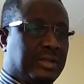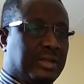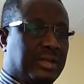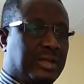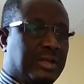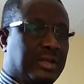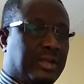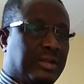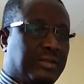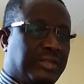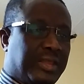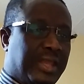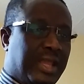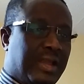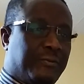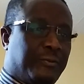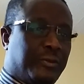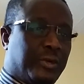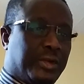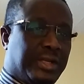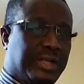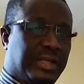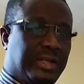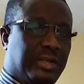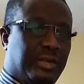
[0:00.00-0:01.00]
and
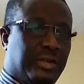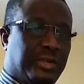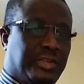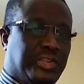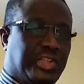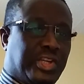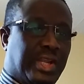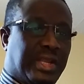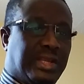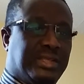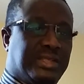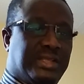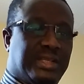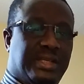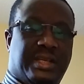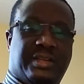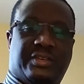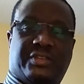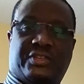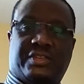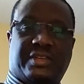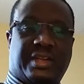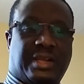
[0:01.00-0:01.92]
therefore did not change its